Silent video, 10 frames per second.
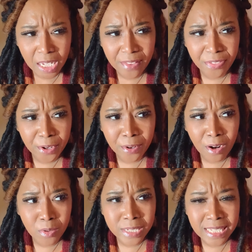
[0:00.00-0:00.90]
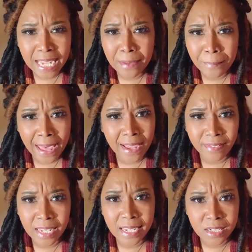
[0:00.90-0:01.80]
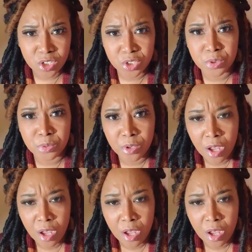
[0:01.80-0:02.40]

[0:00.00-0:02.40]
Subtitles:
they're on the same path as you.